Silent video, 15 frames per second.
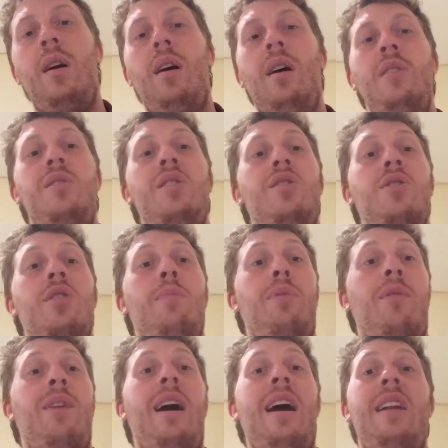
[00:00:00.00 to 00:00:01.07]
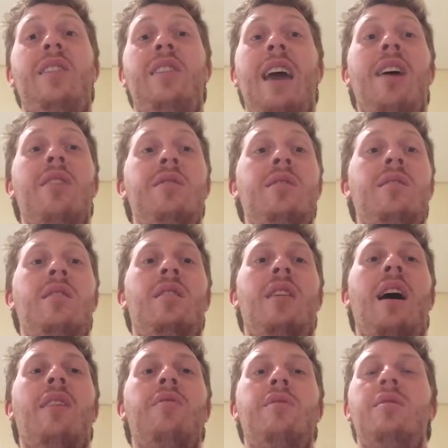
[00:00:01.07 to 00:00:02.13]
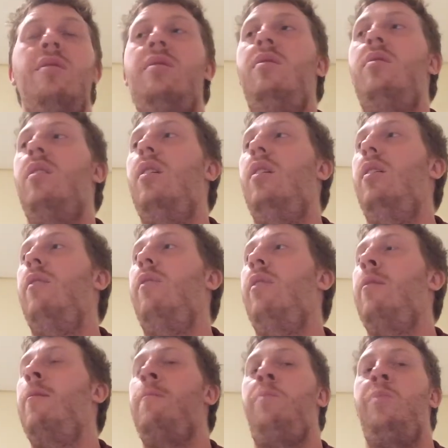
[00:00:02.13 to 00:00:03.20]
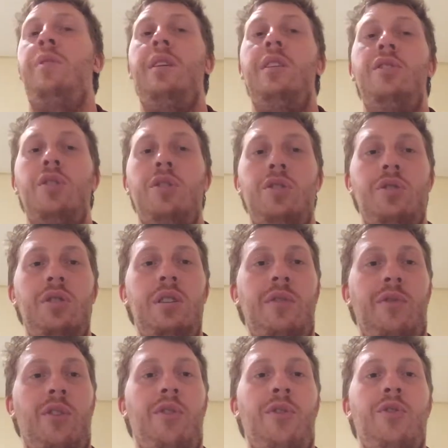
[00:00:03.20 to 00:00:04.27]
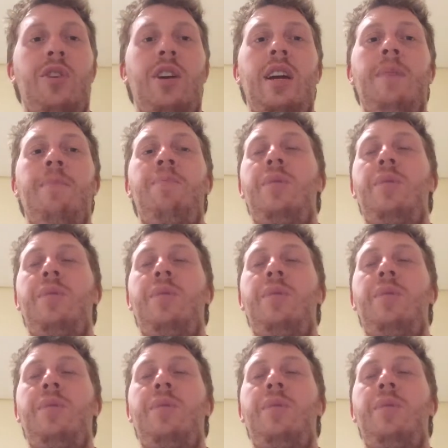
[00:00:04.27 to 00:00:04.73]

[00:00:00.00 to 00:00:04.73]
essentially provide thousands and thousands of these surgeries for free